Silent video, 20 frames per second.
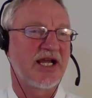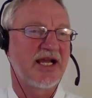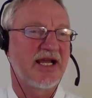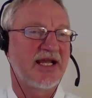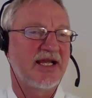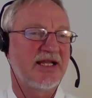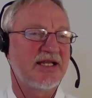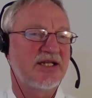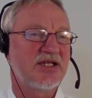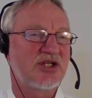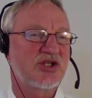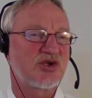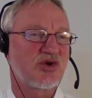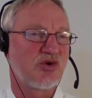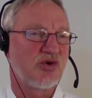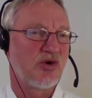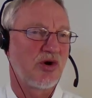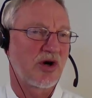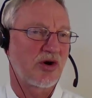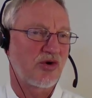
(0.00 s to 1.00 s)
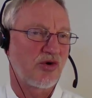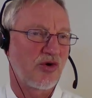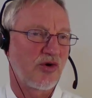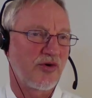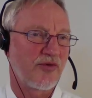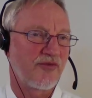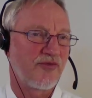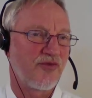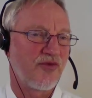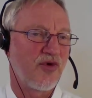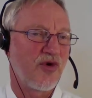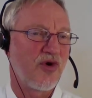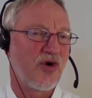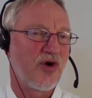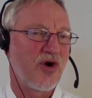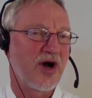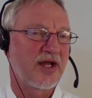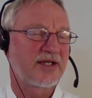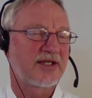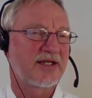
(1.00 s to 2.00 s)
change or
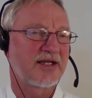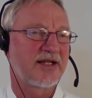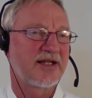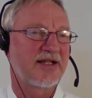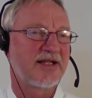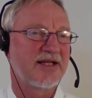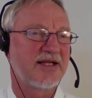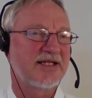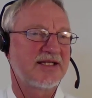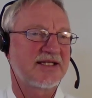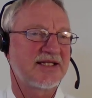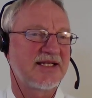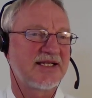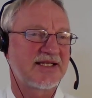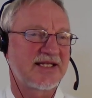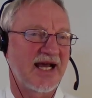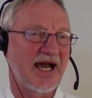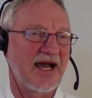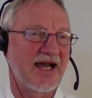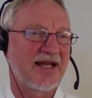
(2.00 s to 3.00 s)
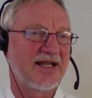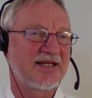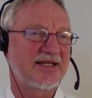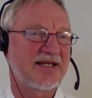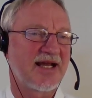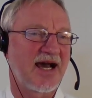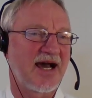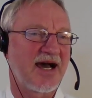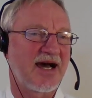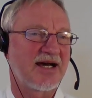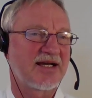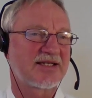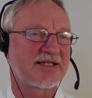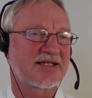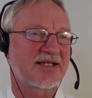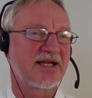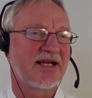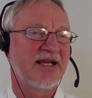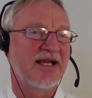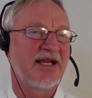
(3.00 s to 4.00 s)
convert this design
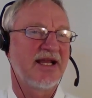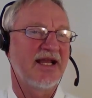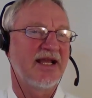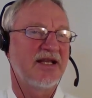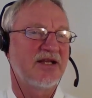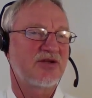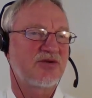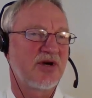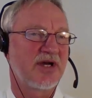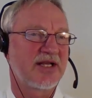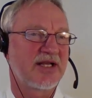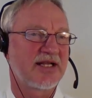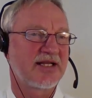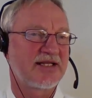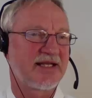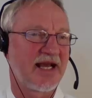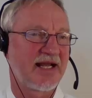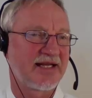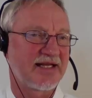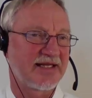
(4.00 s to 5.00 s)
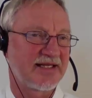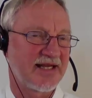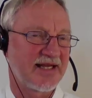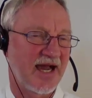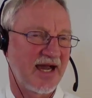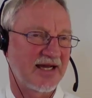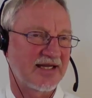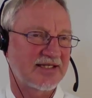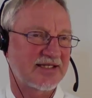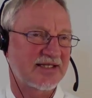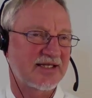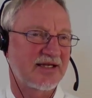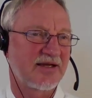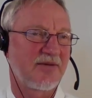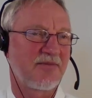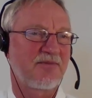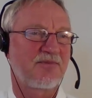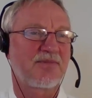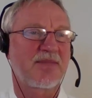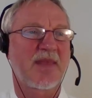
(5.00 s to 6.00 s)
task into a TEDDY
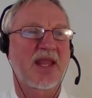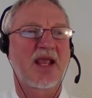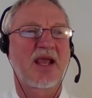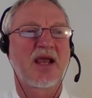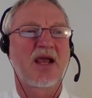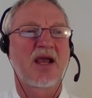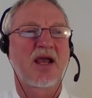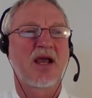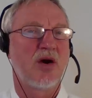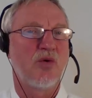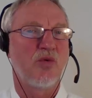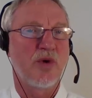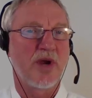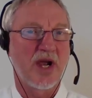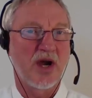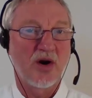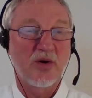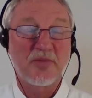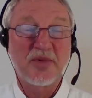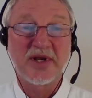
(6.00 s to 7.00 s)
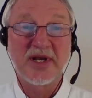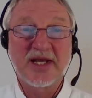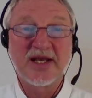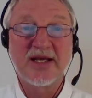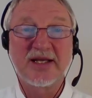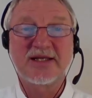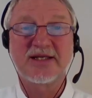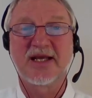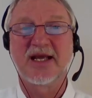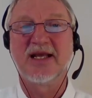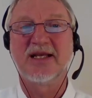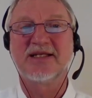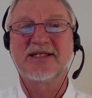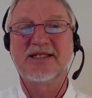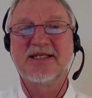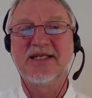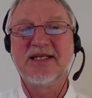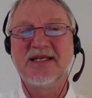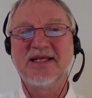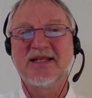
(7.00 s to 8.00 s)
task. We open it
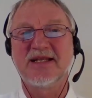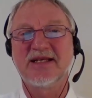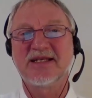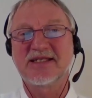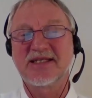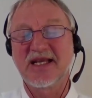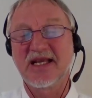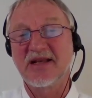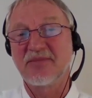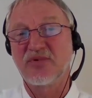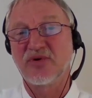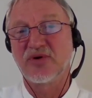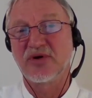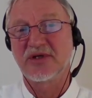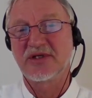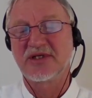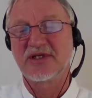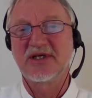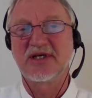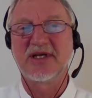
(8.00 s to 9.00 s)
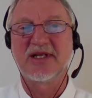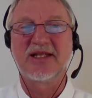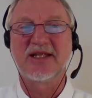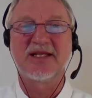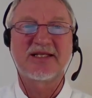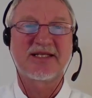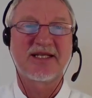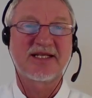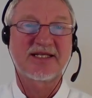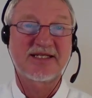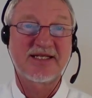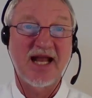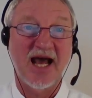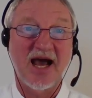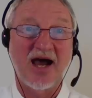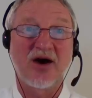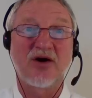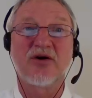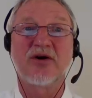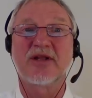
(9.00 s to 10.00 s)
and see this input. This is
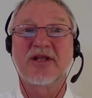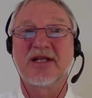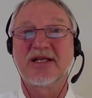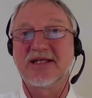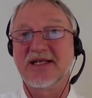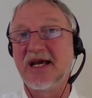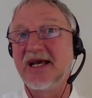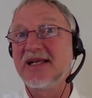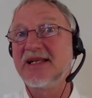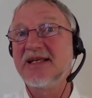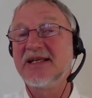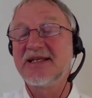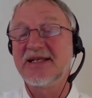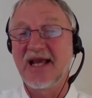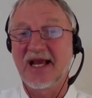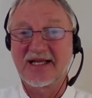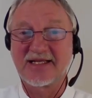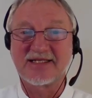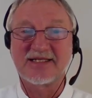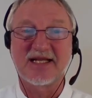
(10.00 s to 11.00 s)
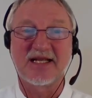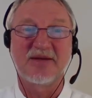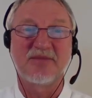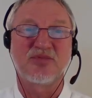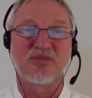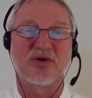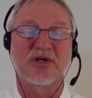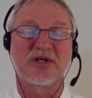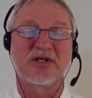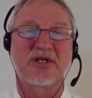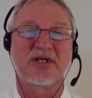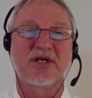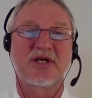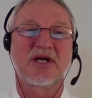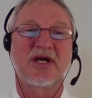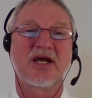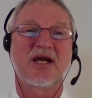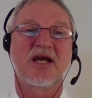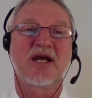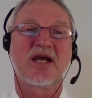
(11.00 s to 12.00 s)
now the TEDDY text input.